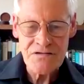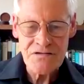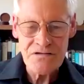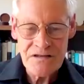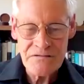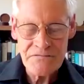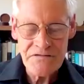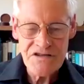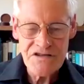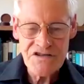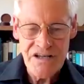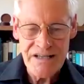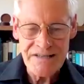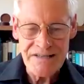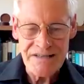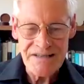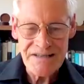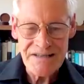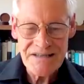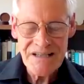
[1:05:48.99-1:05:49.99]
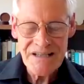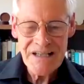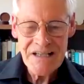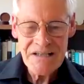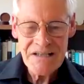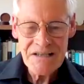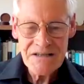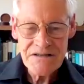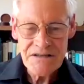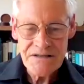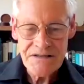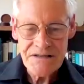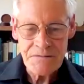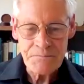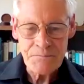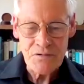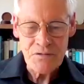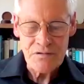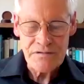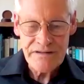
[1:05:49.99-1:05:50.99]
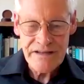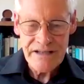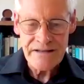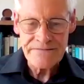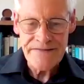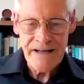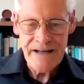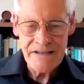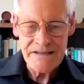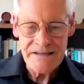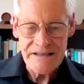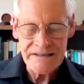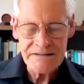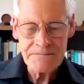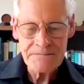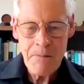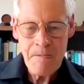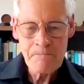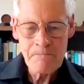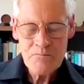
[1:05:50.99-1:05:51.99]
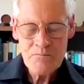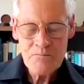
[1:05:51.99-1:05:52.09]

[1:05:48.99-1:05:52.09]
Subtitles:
sorts of agendas to support their funding,